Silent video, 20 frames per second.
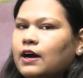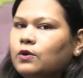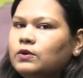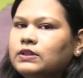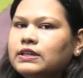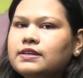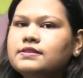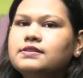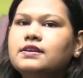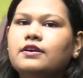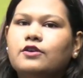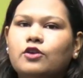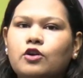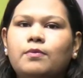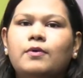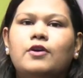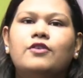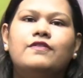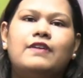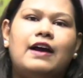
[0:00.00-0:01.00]
is a group of
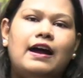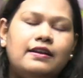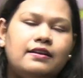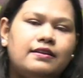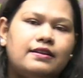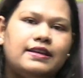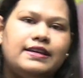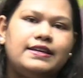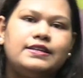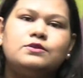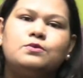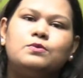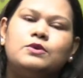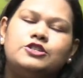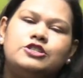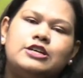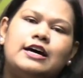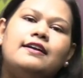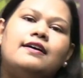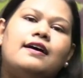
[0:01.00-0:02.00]
countries which are
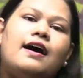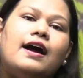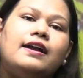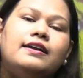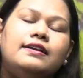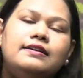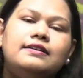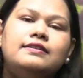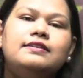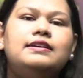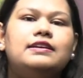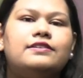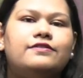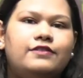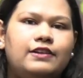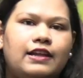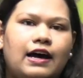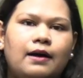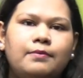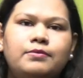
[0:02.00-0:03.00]

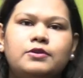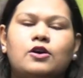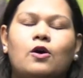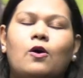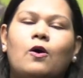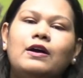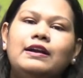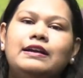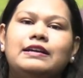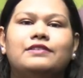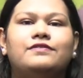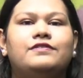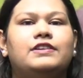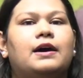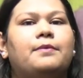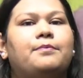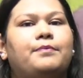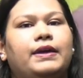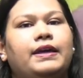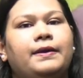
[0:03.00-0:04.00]
underdeveloped or developing.